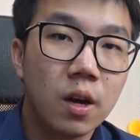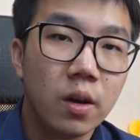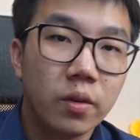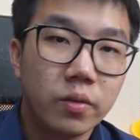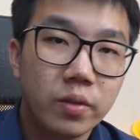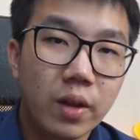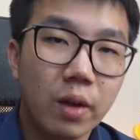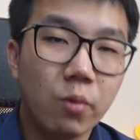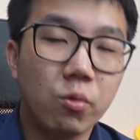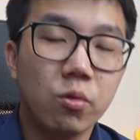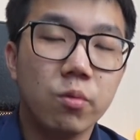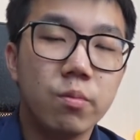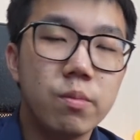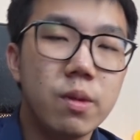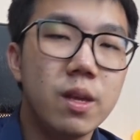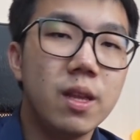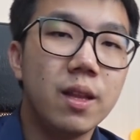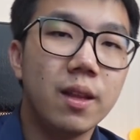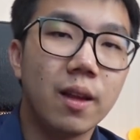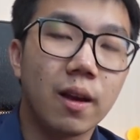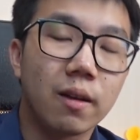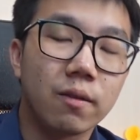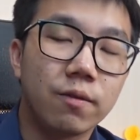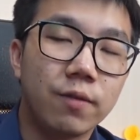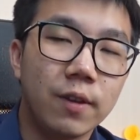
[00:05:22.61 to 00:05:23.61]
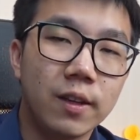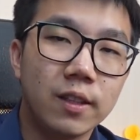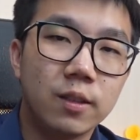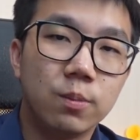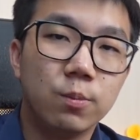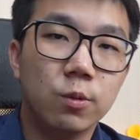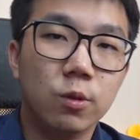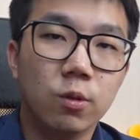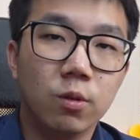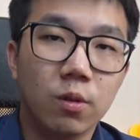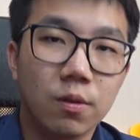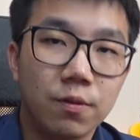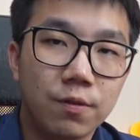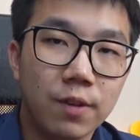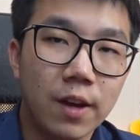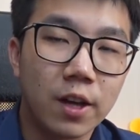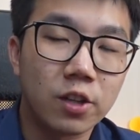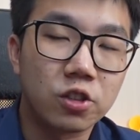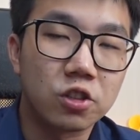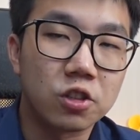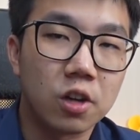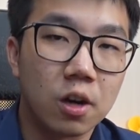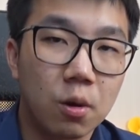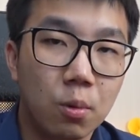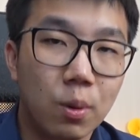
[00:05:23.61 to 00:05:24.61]
that would mean that Facebook will
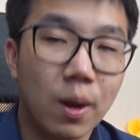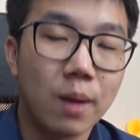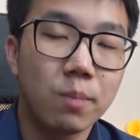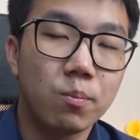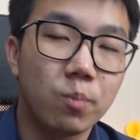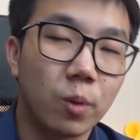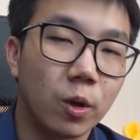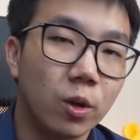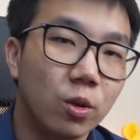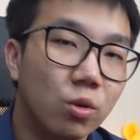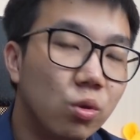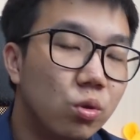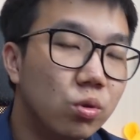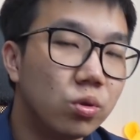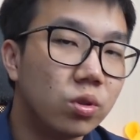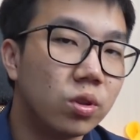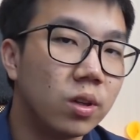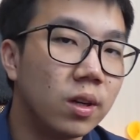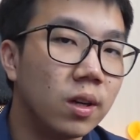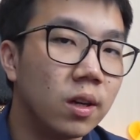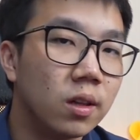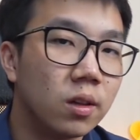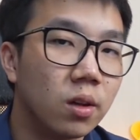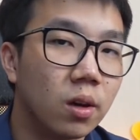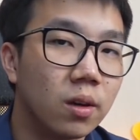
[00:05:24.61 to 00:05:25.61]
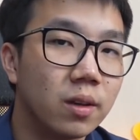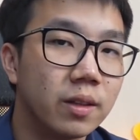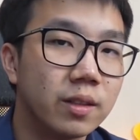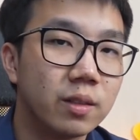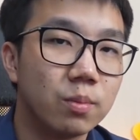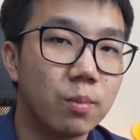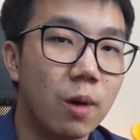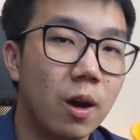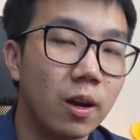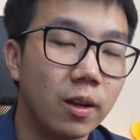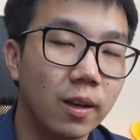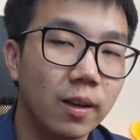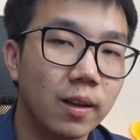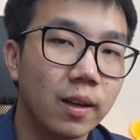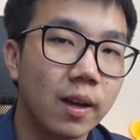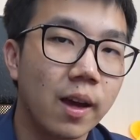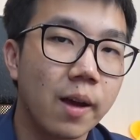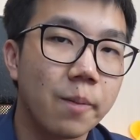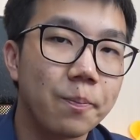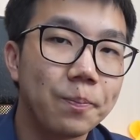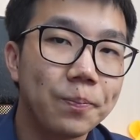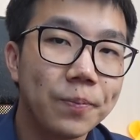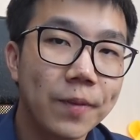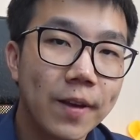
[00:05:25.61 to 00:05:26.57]
fetch a $1.2 trillion market cap.